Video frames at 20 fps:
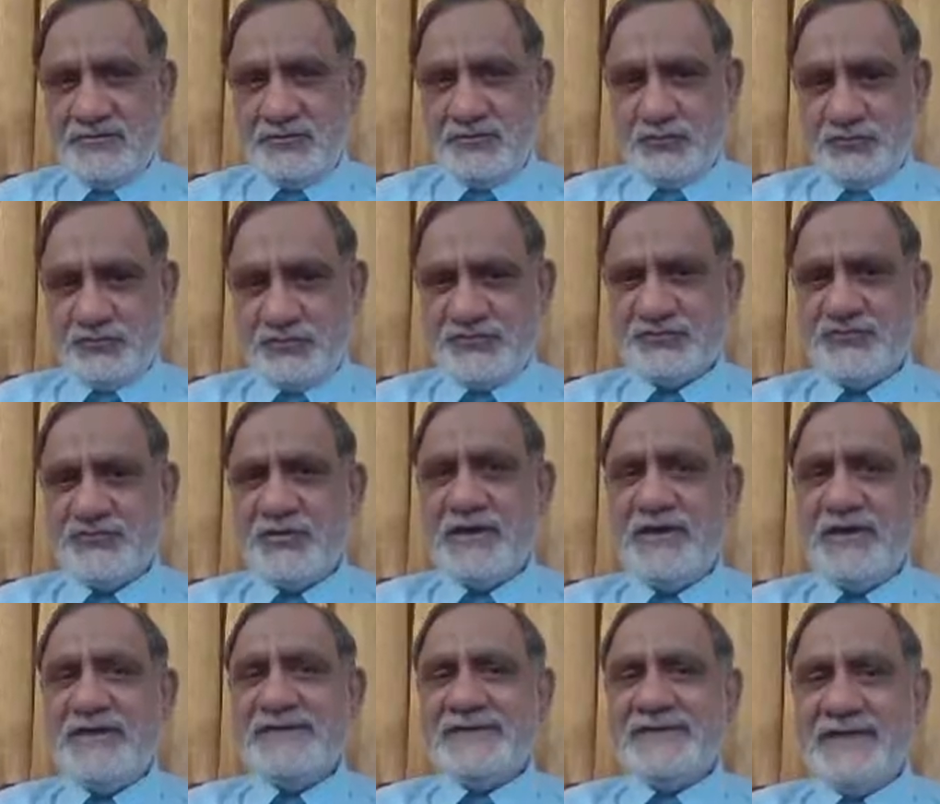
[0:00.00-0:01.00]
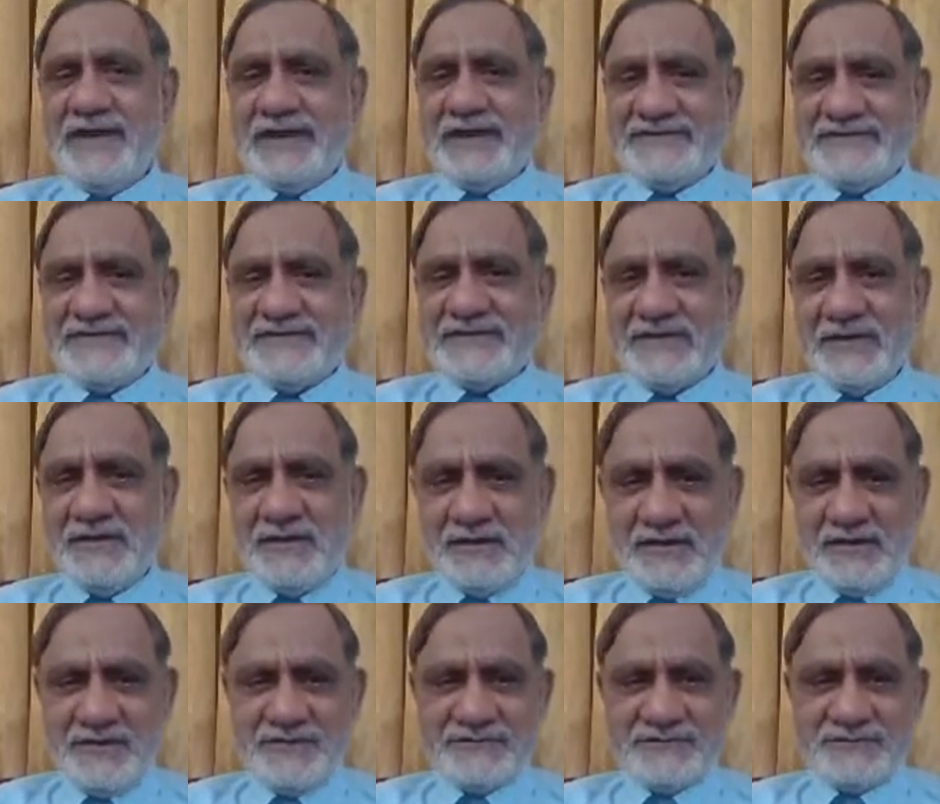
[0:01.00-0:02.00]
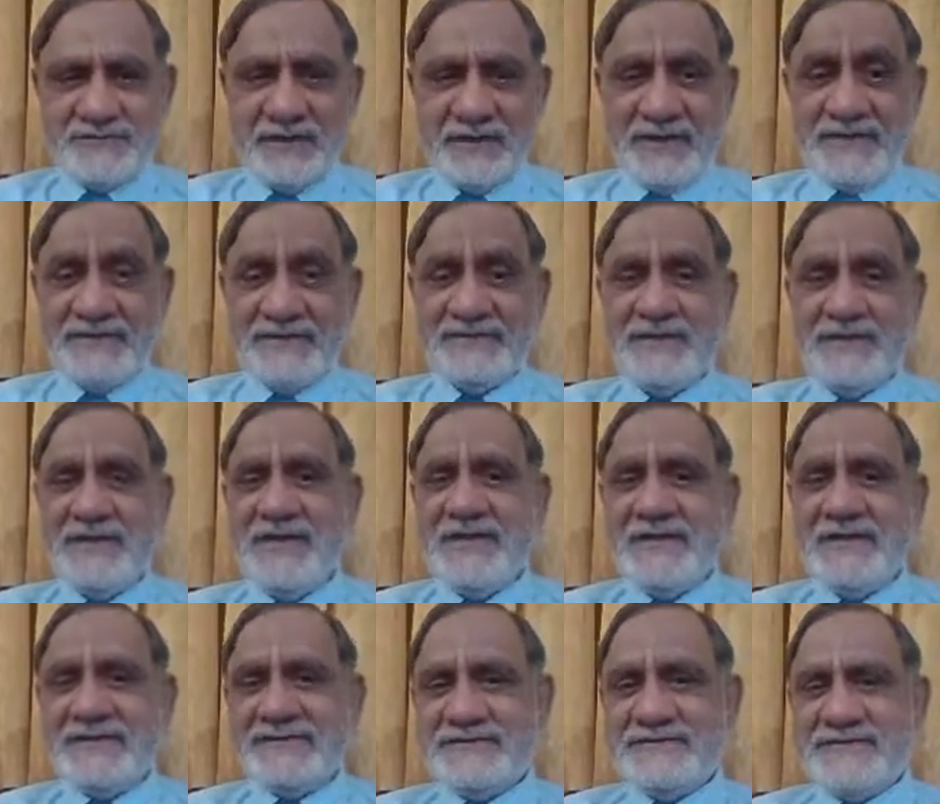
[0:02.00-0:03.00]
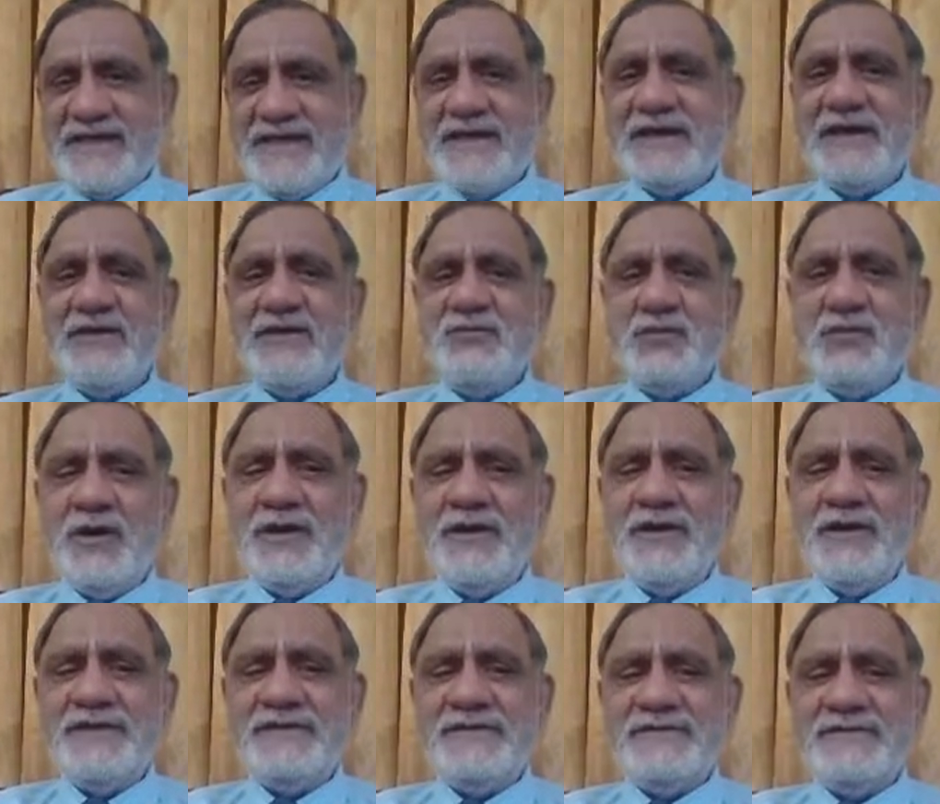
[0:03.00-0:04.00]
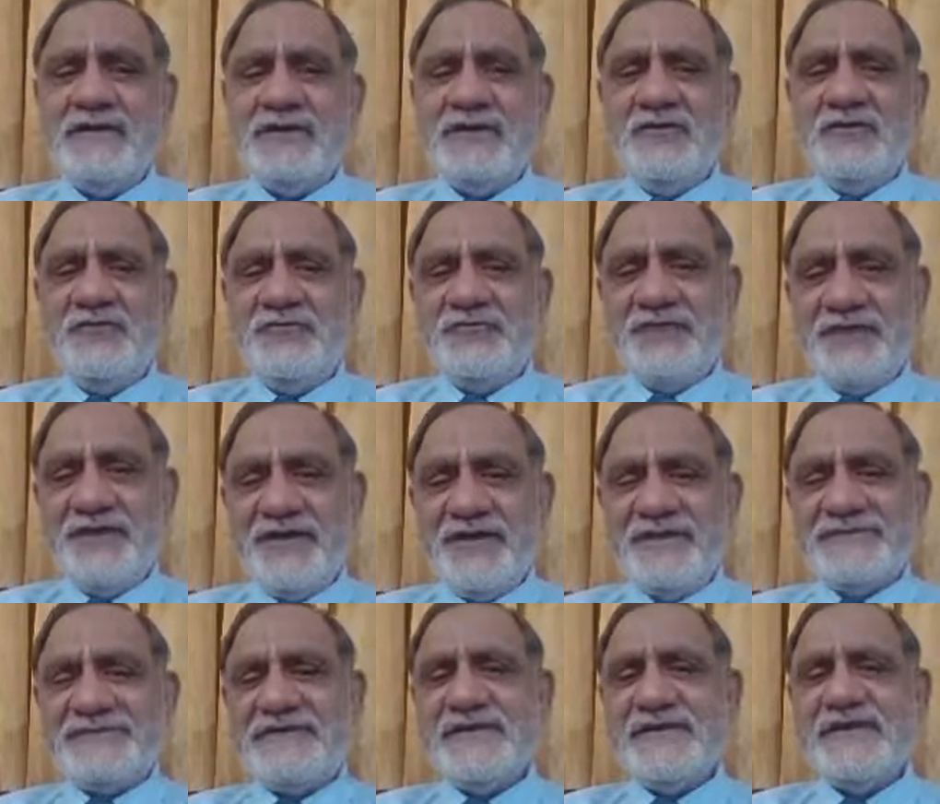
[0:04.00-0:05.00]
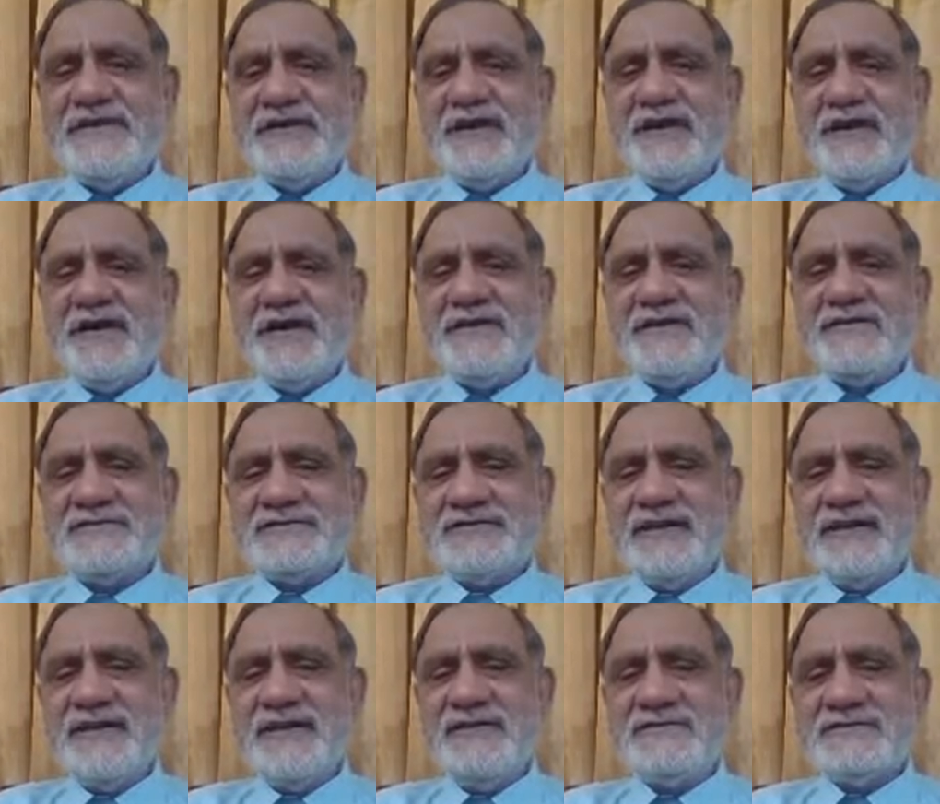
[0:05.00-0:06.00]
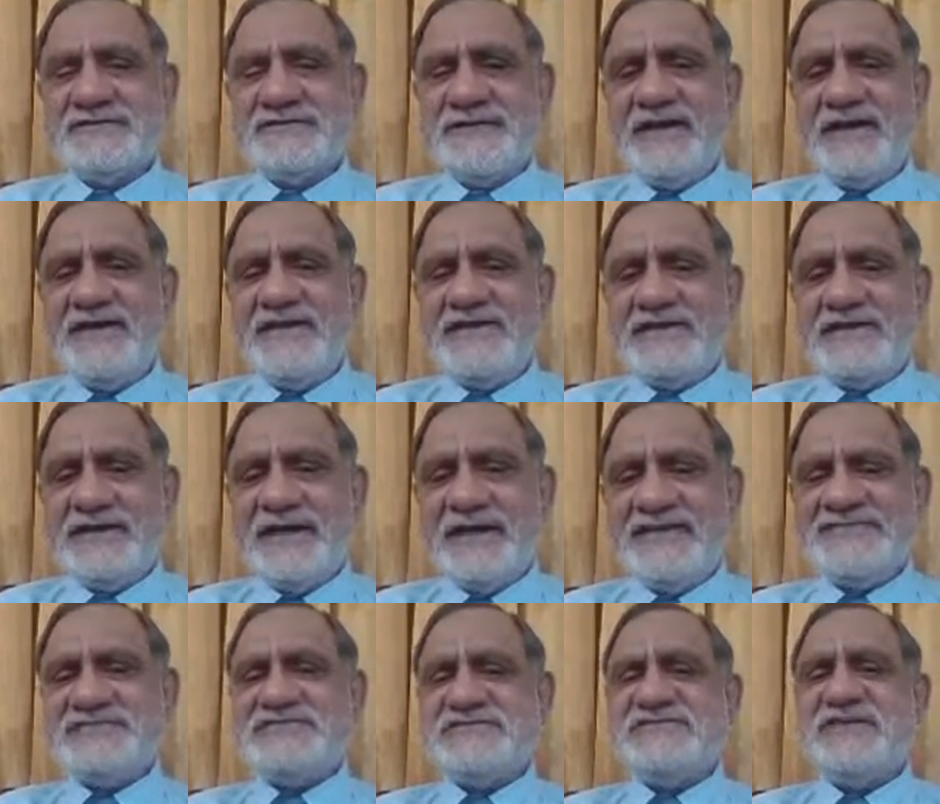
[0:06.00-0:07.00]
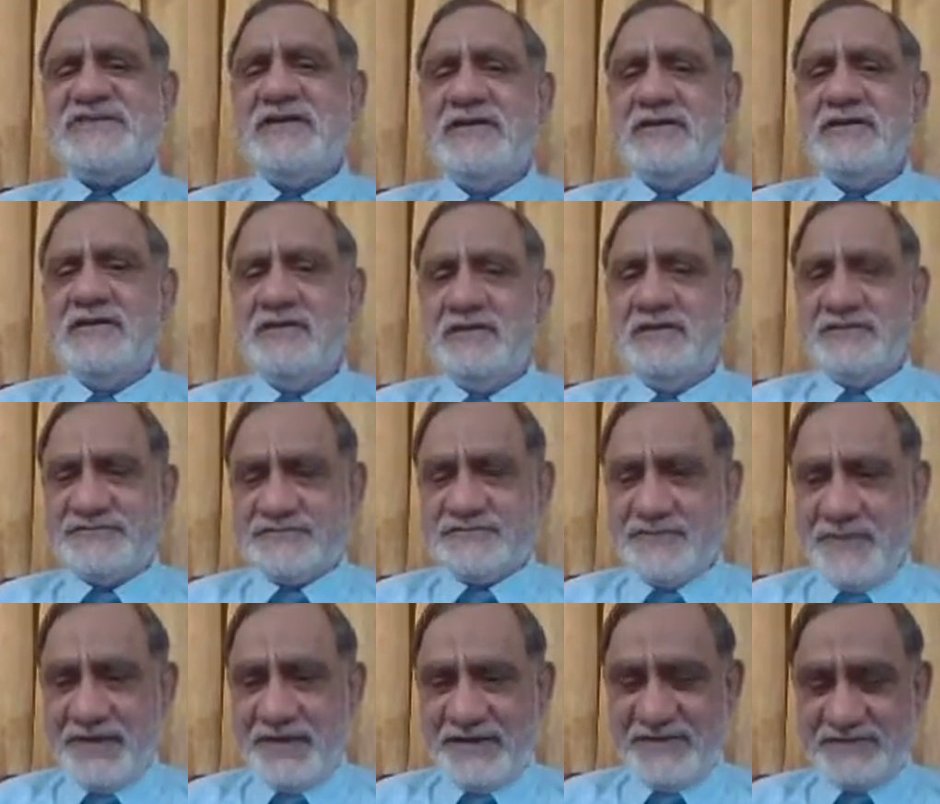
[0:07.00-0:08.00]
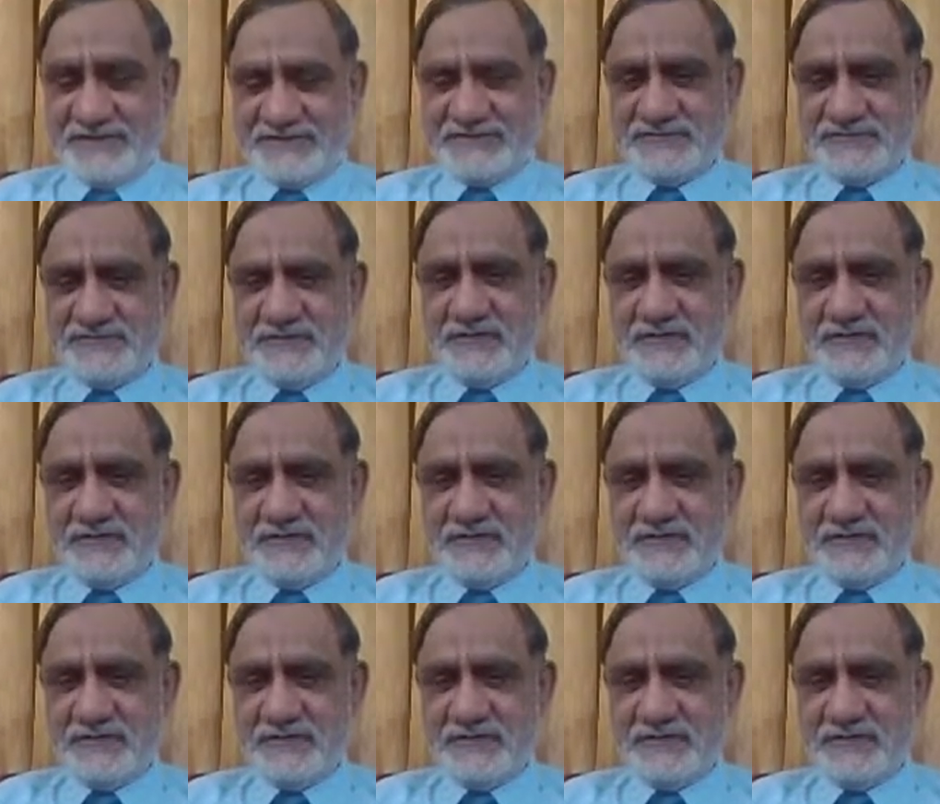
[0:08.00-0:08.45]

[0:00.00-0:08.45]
So first one is lexical semantics. Second one is phrasal or sentential semantics.